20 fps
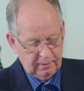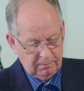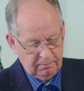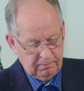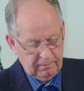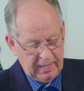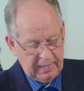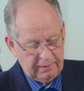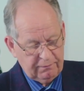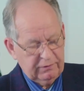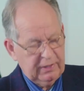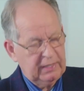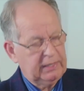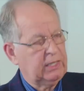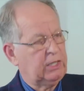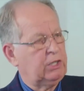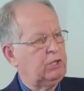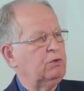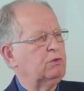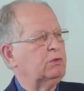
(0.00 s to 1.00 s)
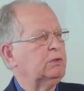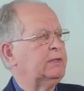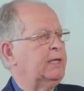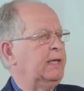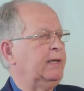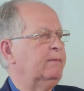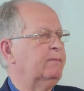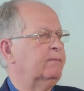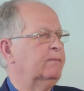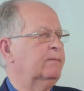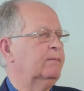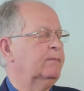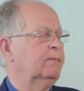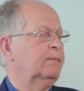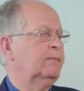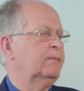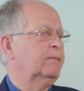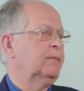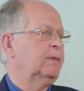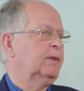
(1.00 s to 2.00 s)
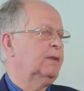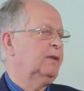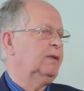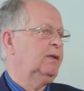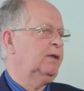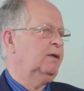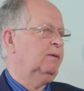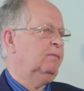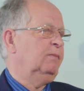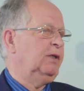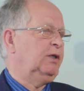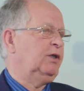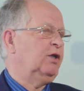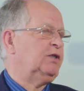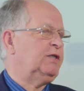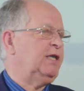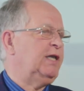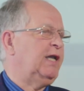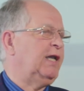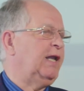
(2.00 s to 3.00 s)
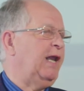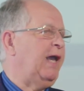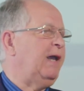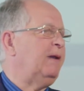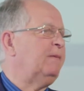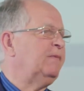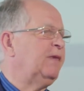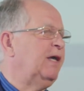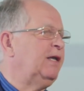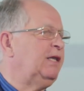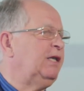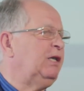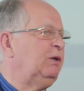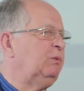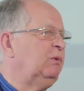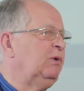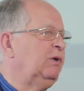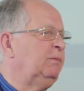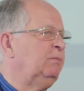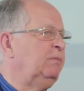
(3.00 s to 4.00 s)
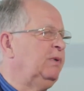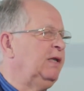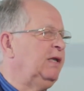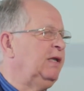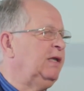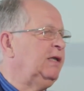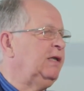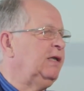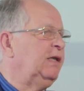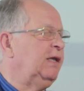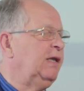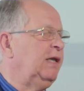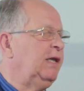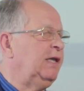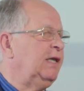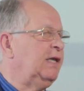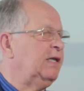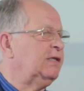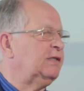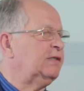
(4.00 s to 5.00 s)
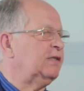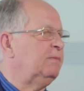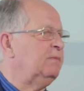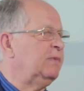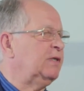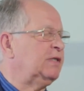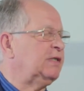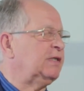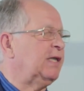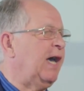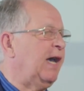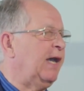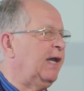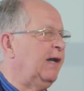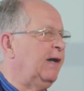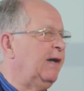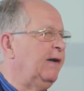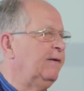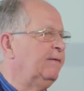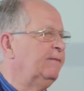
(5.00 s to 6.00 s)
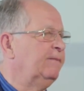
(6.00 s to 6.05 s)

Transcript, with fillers: Men ridiculed him because he claimed that he would be, he is the Messiah.